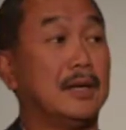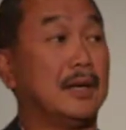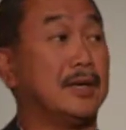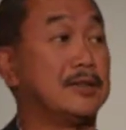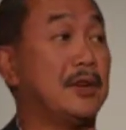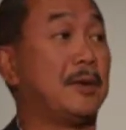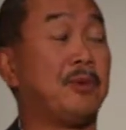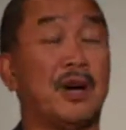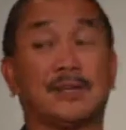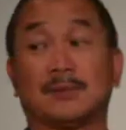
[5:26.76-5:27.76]
It's not
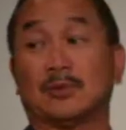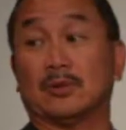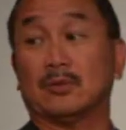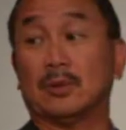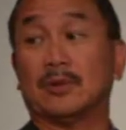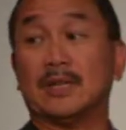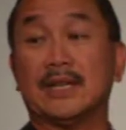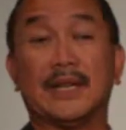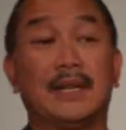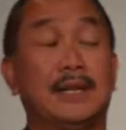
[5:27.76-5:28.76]
possible. We would
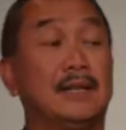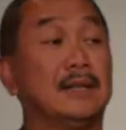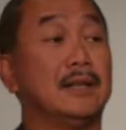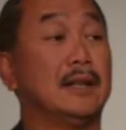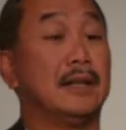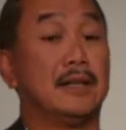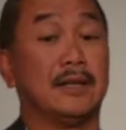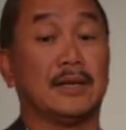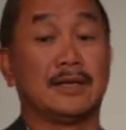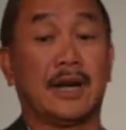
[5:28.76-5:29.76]
need
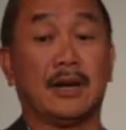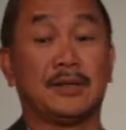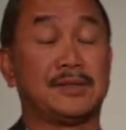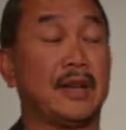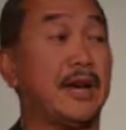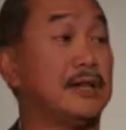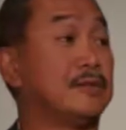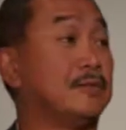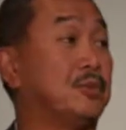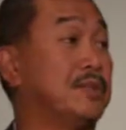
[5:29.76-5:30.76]
the entire size
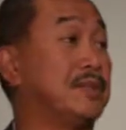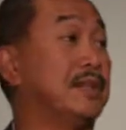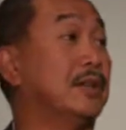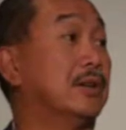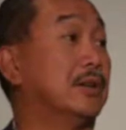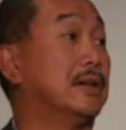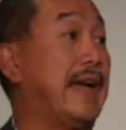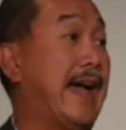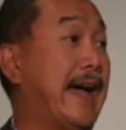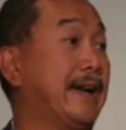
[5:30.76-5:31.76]
of Brazil
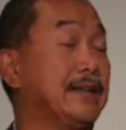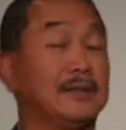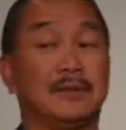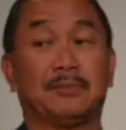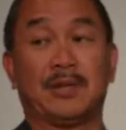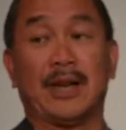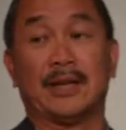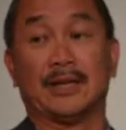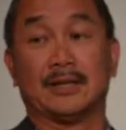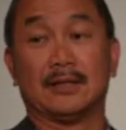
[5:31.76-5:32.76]
added to the
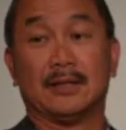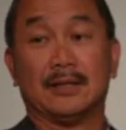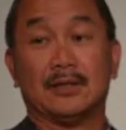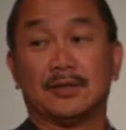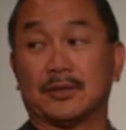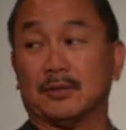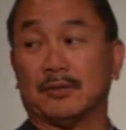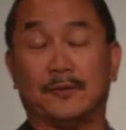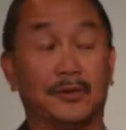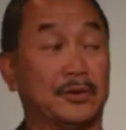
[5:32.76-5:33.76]
planet to grow
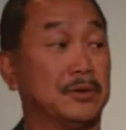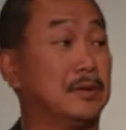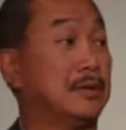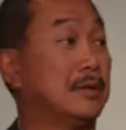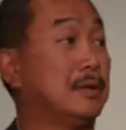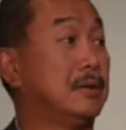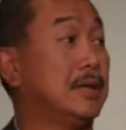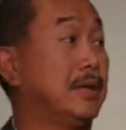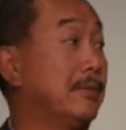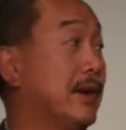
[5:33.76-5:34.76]
food
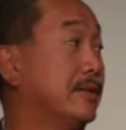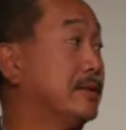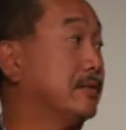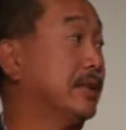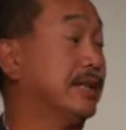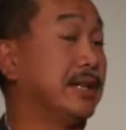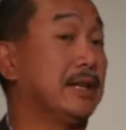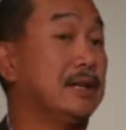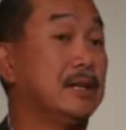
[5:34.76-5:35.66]
in the amounts that we need.